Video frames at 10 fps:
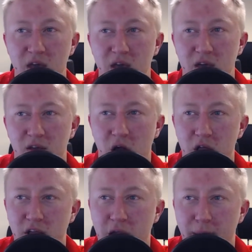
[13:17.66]

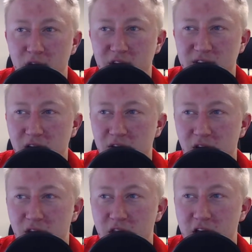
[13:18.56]
Colin Kaepernick sitting during
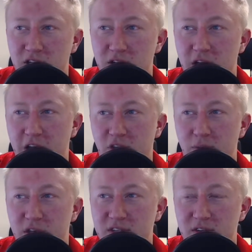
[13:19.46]
the national anthem
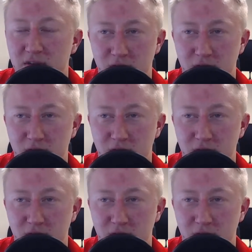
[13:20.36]
this